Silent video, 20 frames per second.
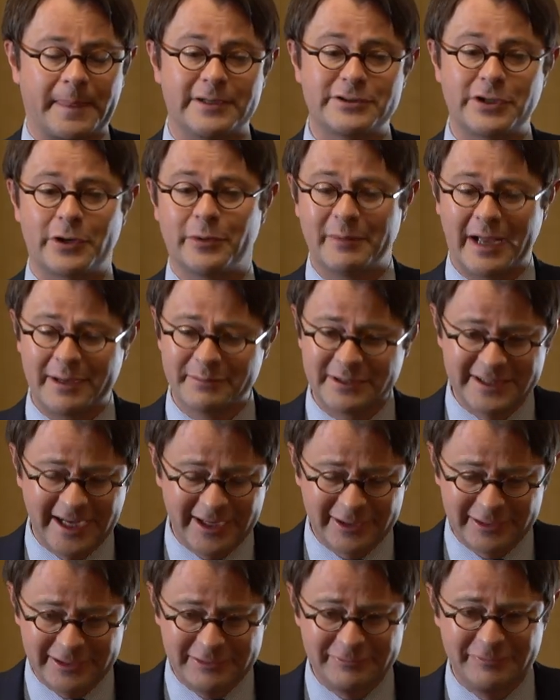So I'm
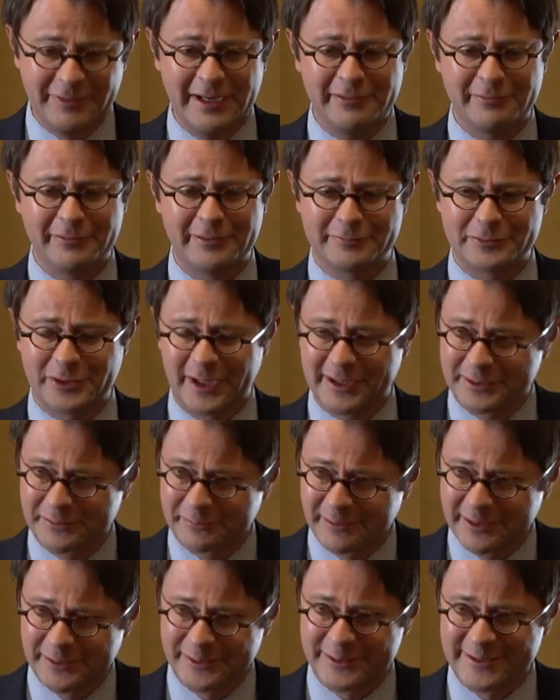entirely in favor of trying to
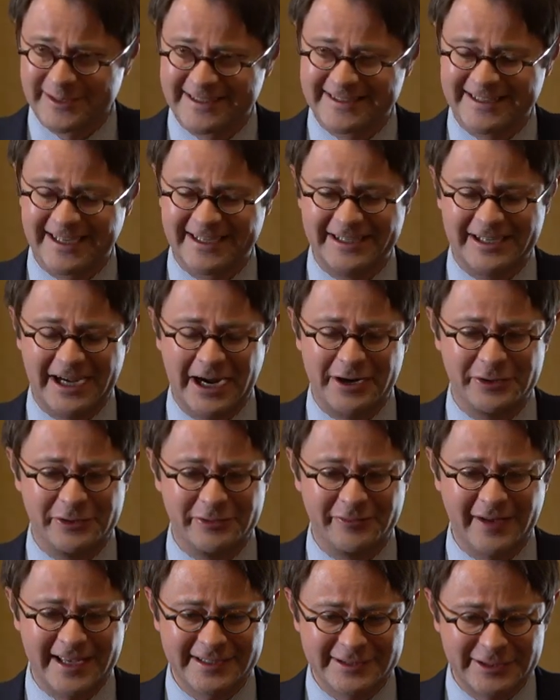rigorously study
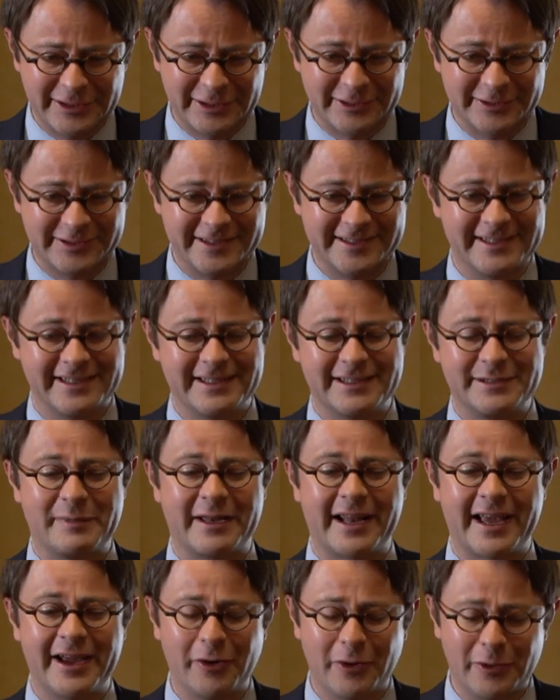cardiovascular disease,
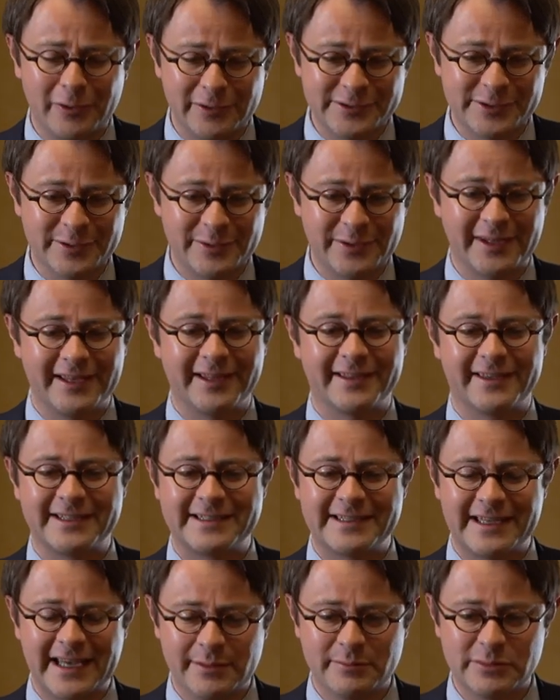but I also think the
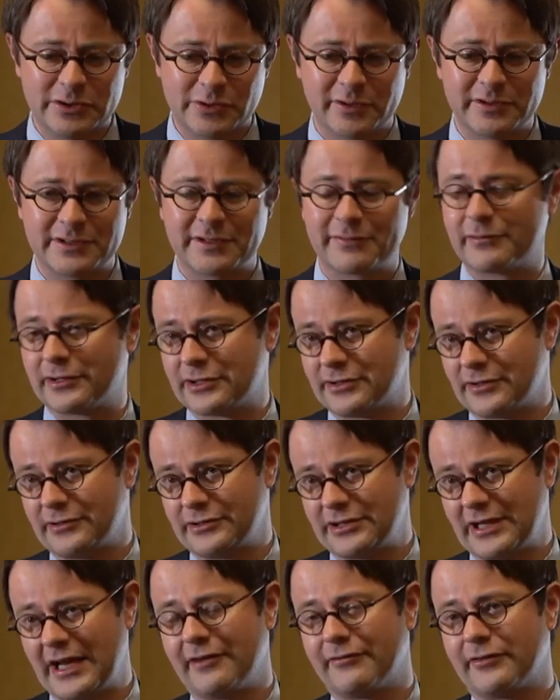same sorts of
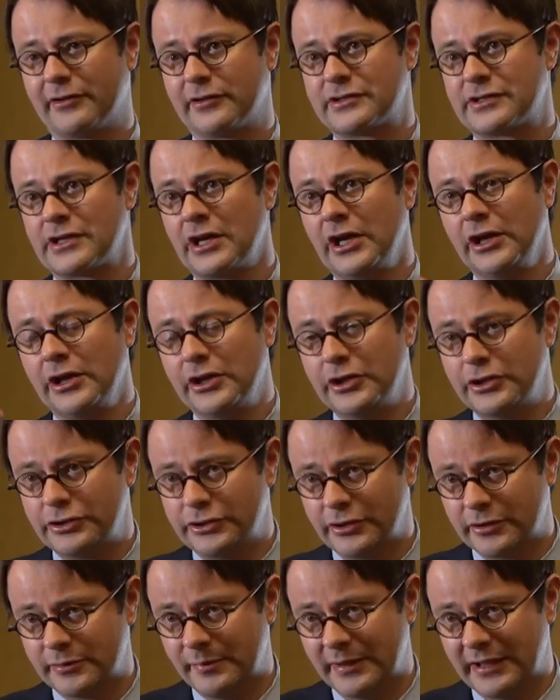research efforts
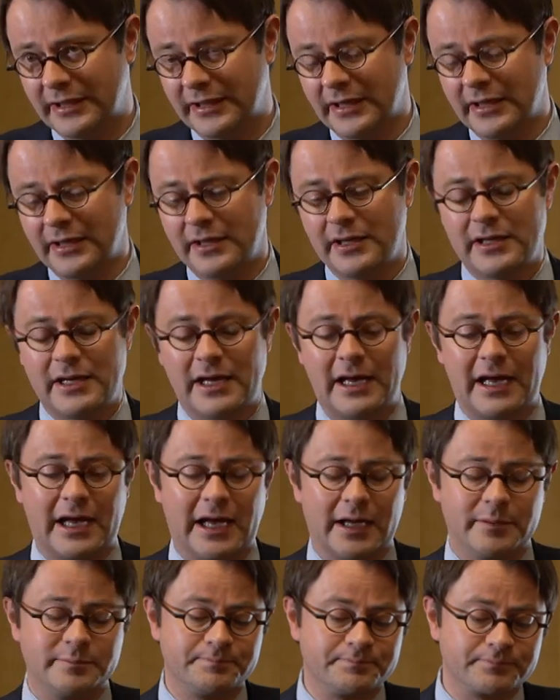should be
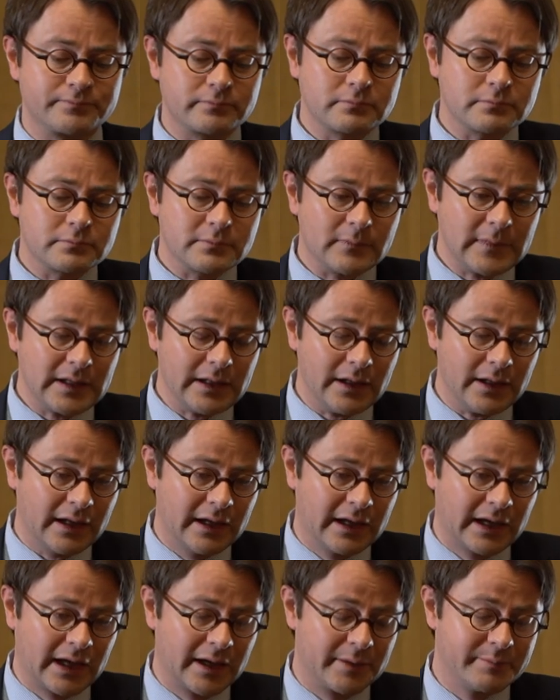um,
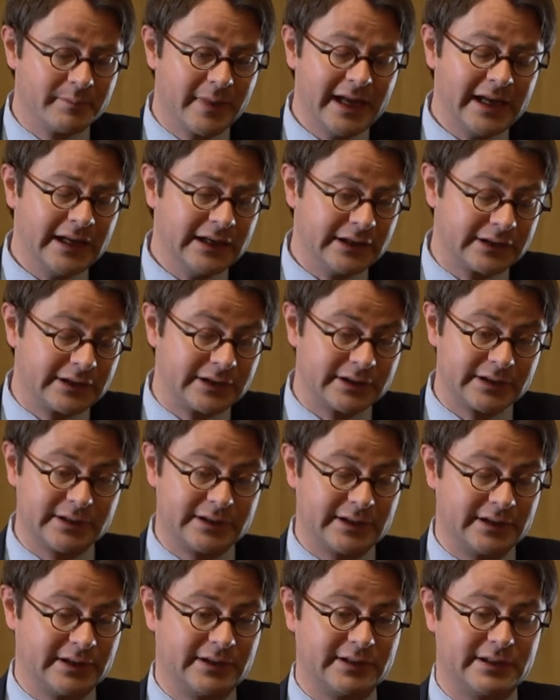uh, made to,
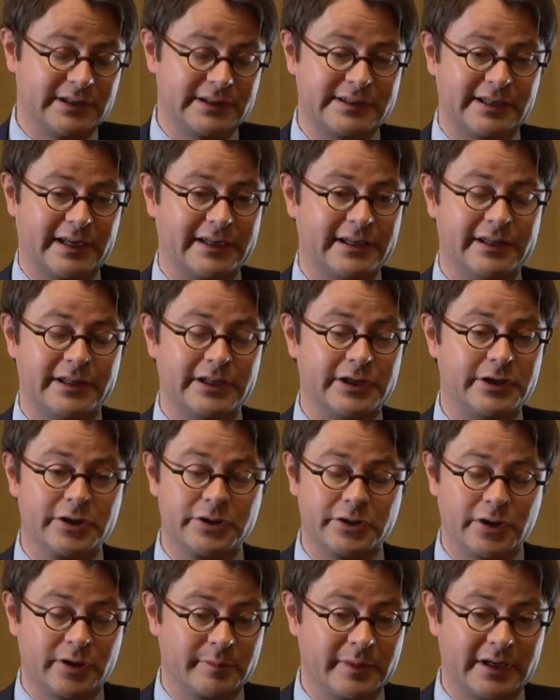to, to, study the
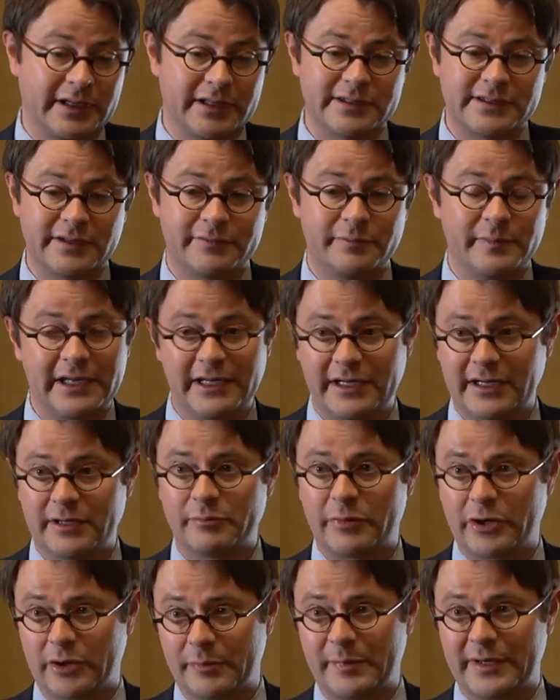determinants of meaning
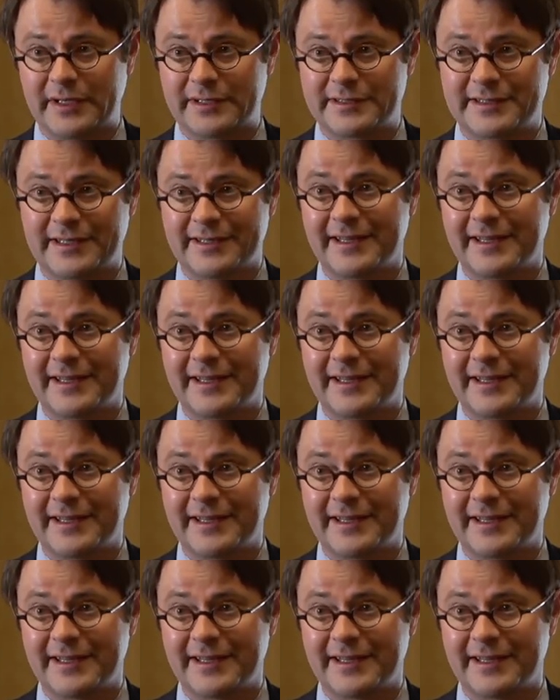and purpose.